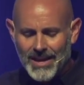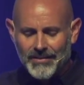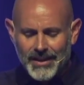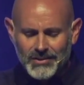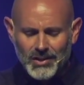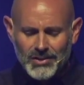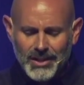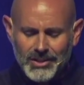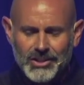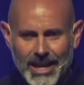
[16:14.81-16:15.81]
This is a
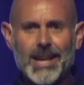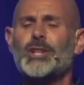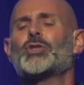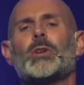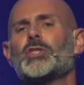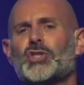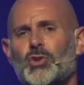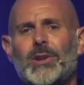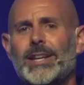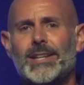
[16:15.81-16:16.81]
dangerous
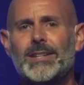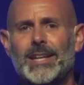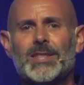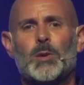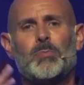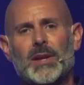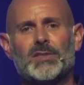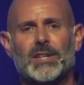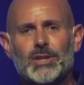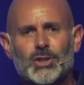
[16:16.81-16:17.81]
trend in the Big
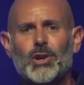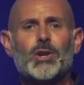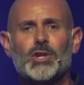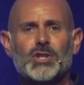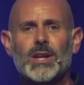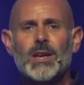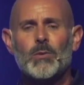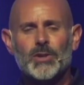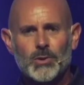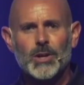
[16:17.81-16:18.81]
C church
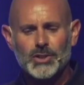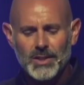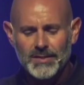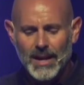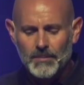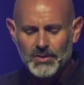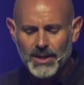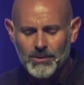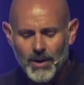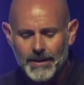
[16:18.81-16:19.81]
with Christians that I'm
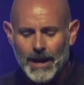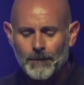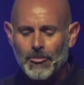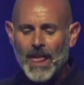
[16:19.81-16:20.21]
seeing right now.